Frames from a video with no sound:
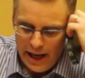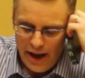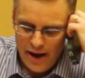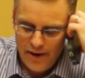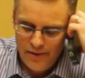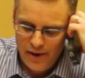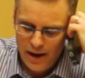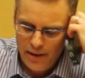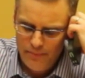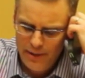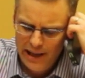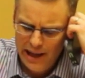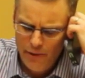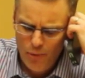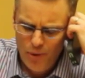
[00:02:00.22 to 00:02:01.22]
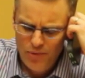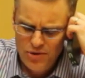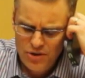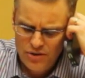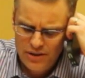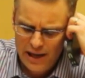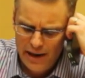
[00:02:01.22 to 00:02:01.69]
And what would
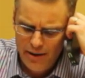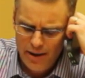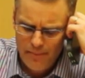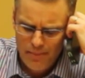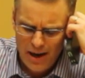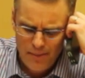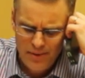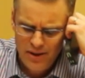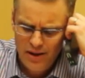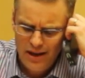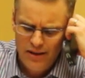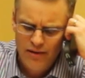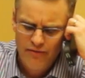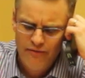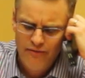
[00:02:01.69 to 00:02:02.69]
you say, Bob, in the